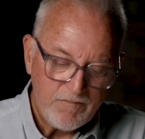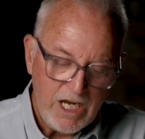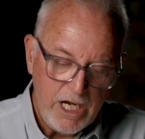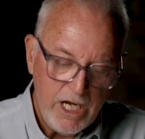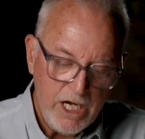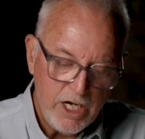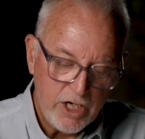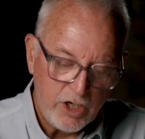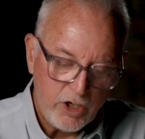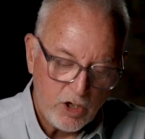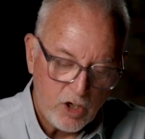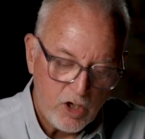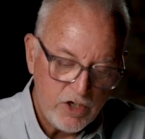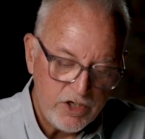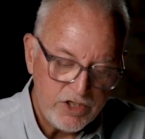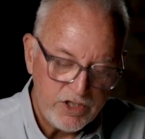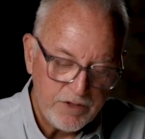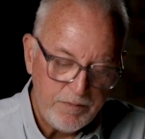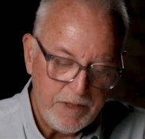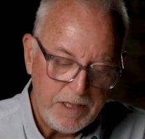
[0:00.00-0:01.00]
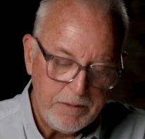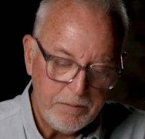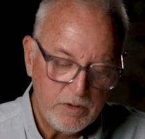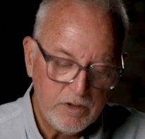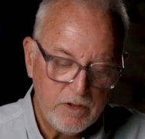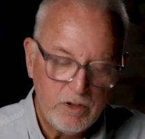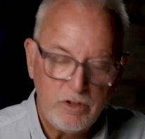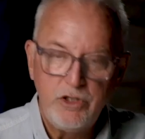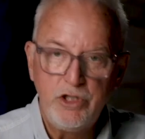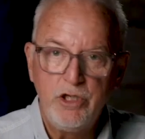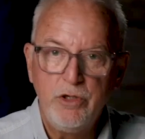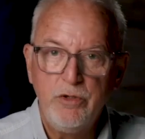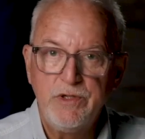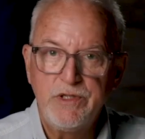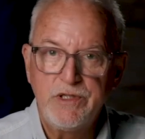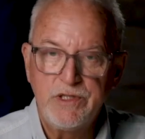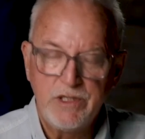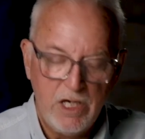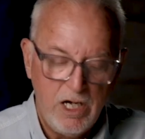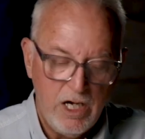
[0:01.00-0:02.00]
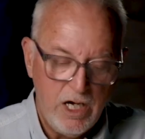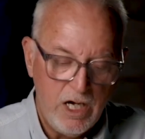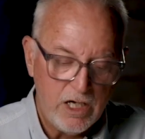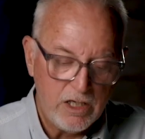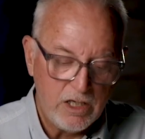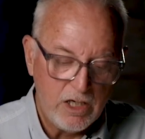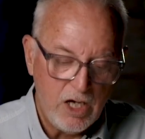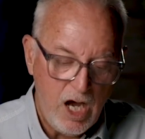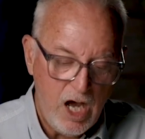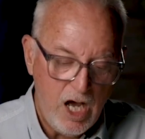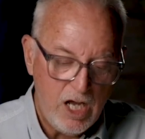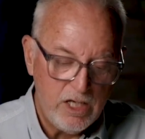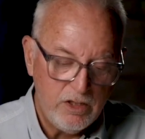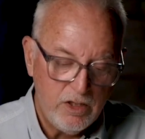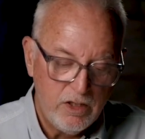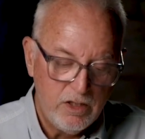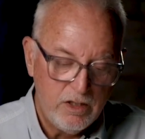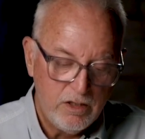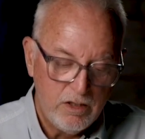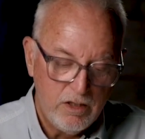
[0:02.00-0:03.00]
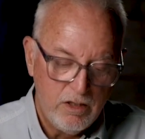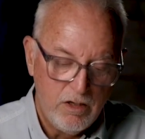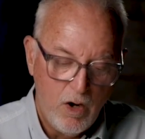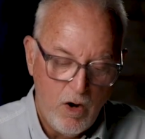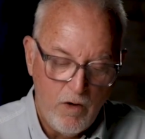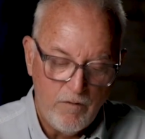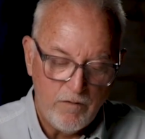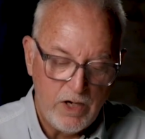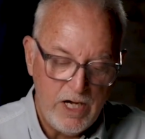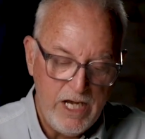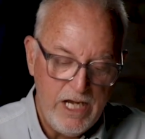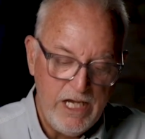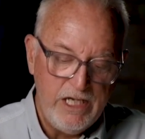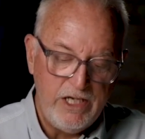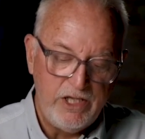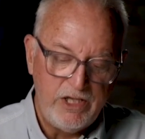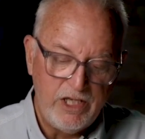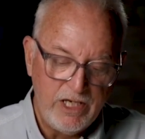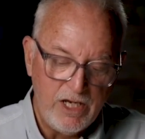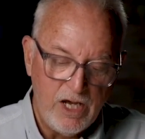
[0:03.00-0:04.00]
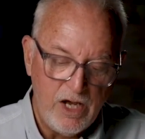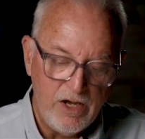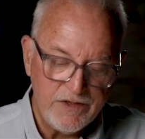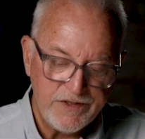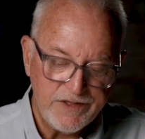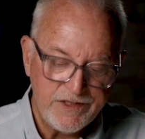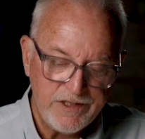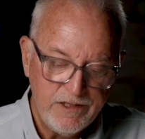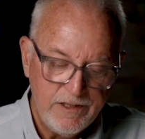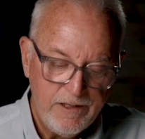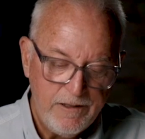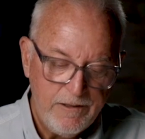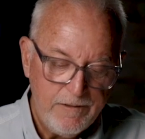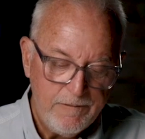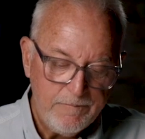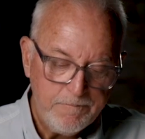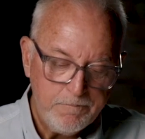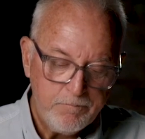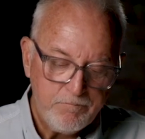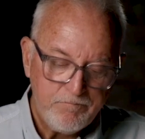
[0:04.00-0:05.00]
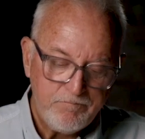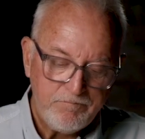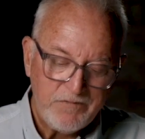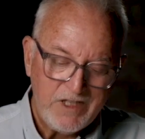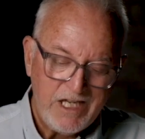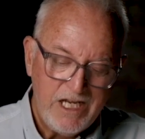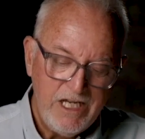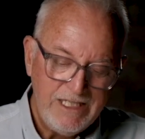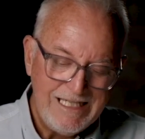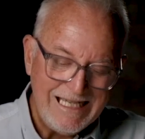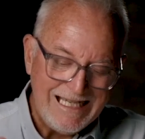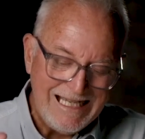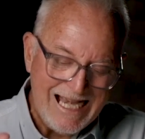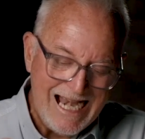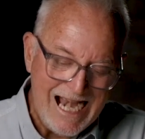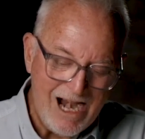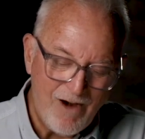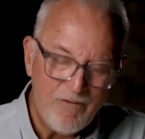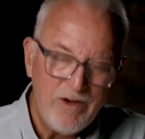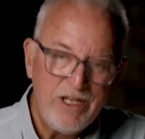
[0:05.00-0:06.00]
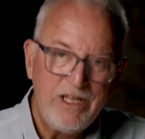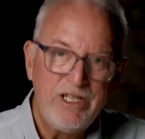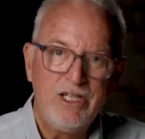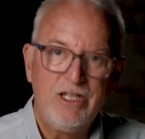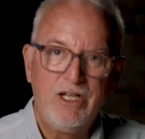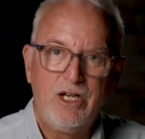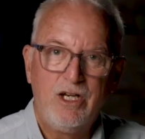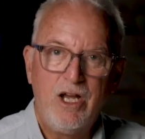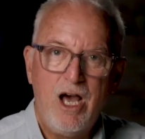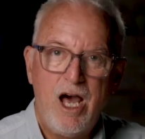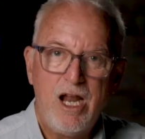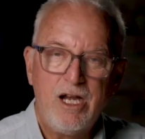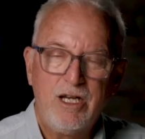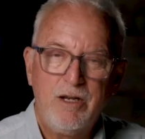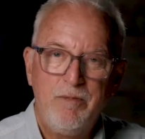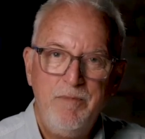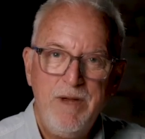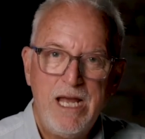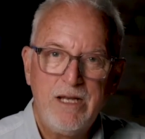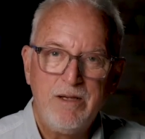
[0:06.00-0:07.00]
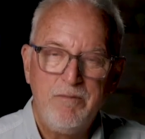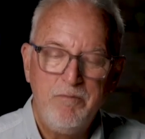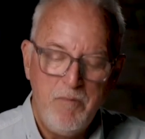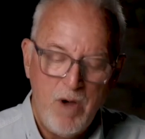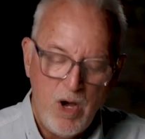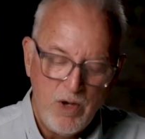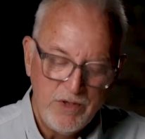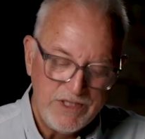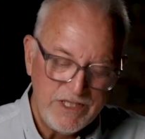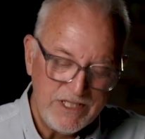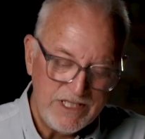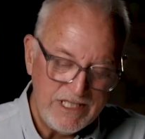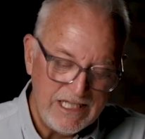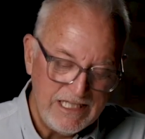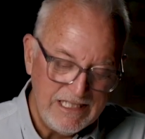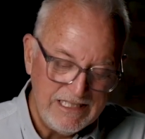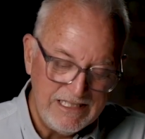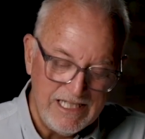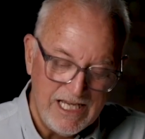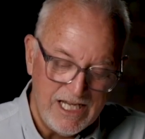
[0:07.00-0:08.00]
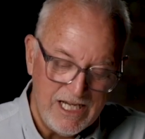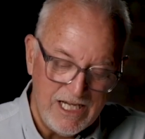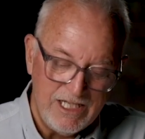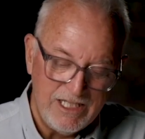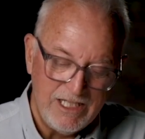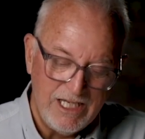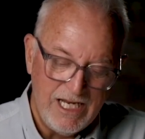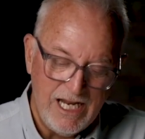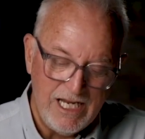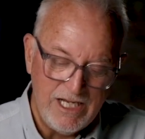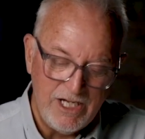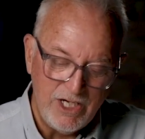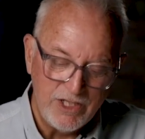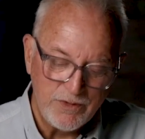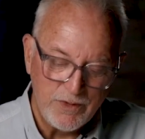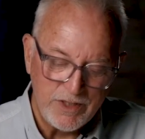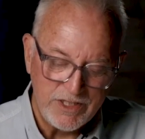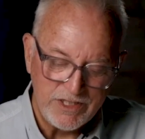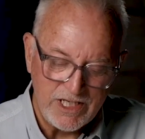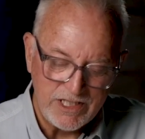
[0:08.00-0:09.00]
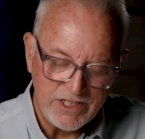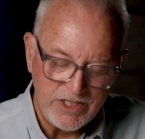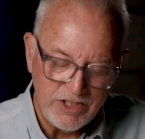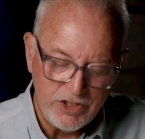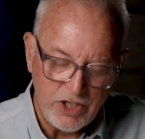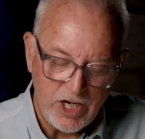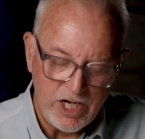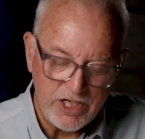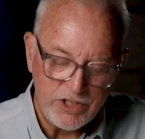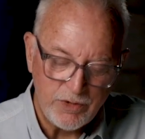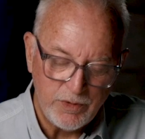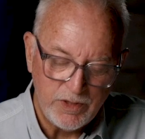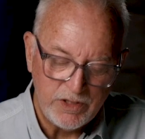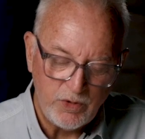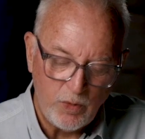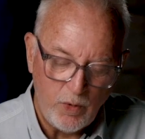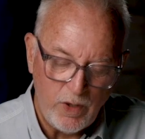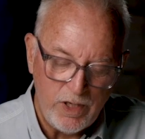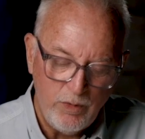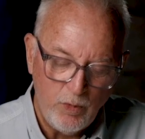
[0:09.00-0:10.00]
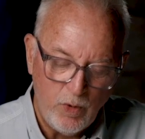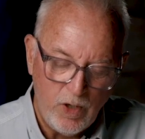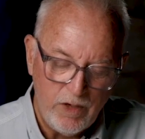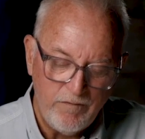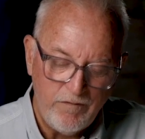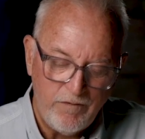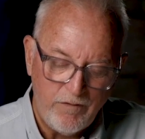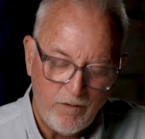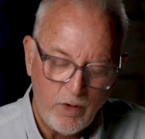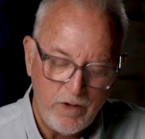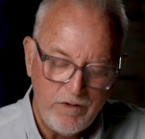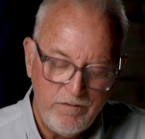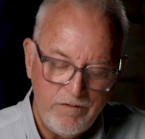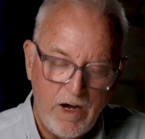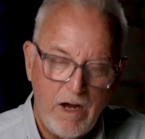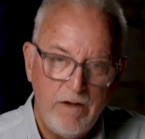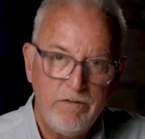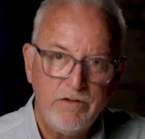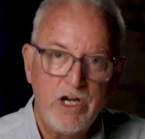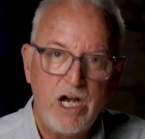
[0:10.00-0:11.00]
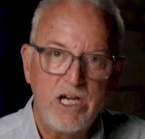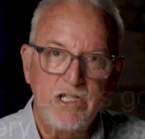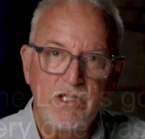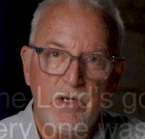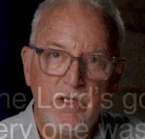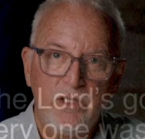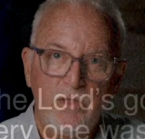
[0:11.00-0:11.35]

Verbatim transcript: He encouraged the people to choose uh, God over anything else. He did everything that God had commanded Moses. He did it. And here's what it says in Joshua 21 45. Joshua